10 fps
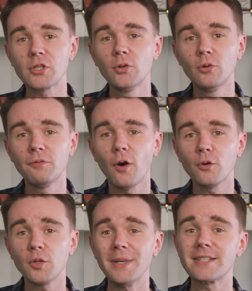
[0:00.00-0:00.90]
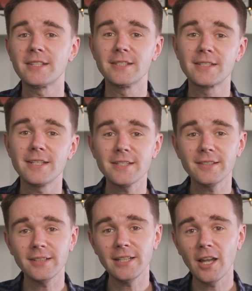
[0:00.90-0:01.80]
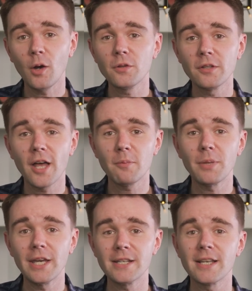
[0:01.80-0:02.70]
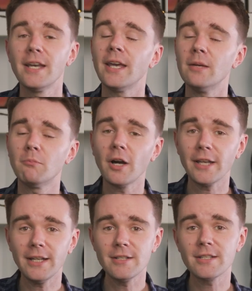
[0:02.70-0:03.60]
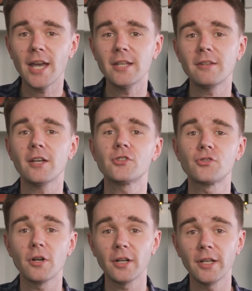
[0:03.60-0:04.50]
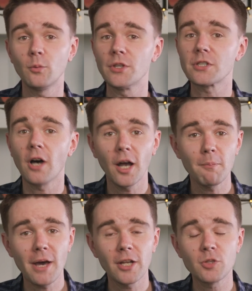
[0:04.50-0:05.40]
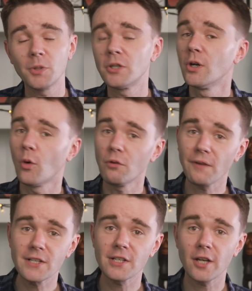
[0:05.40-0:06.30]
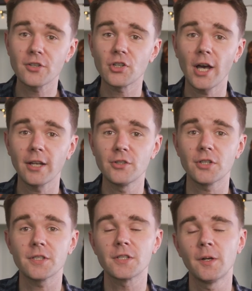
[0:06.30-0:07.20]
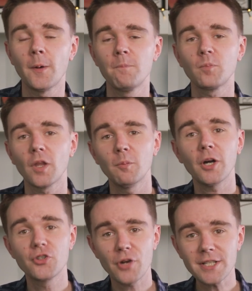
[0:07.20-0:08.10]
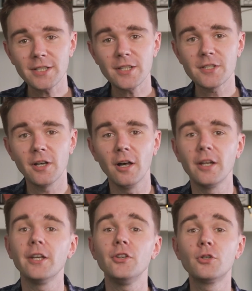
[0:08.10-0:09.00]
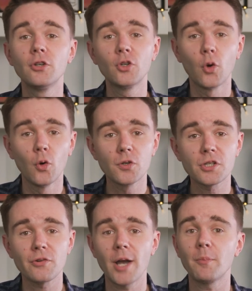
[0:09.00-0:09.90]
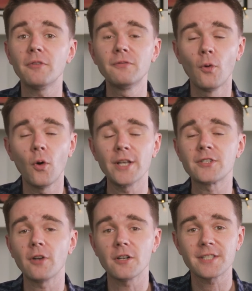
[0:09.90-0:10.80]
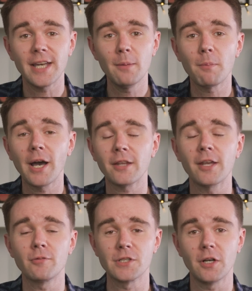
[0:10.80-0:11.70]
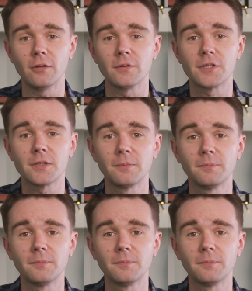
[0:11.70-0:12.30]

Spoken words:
call volume is consistently lower than their peers, it might indicate that they're struggling with time management or facing other challenges. By addressing this early, you can course correct before it starts to impact their results.